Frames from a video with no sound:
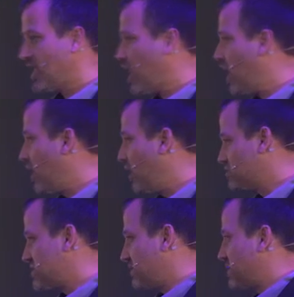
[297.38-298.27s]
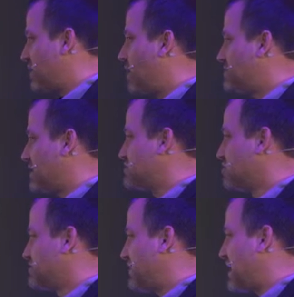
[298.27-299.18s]
uh, or something that updates
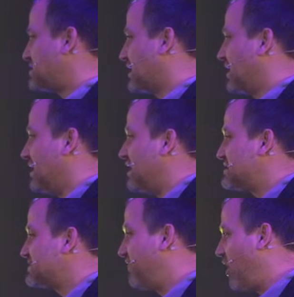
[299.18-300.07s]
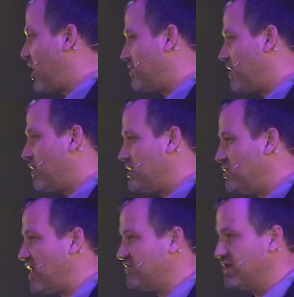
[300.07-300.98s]
automatically, it's fine. But when you
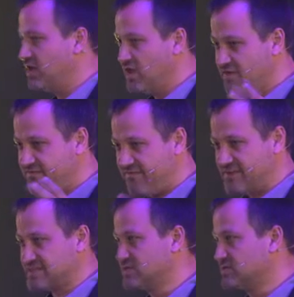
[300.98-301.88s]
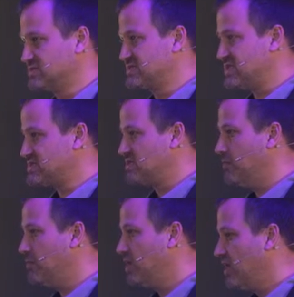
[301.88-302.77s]
have a physical
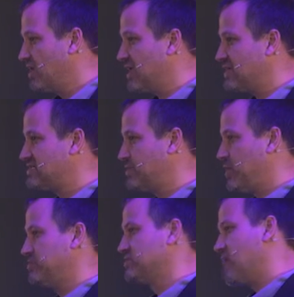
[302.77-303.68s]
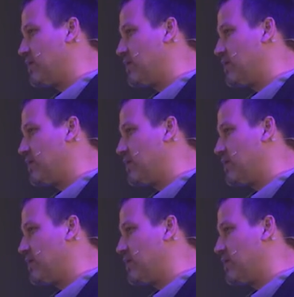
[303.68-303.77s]
system, getting people to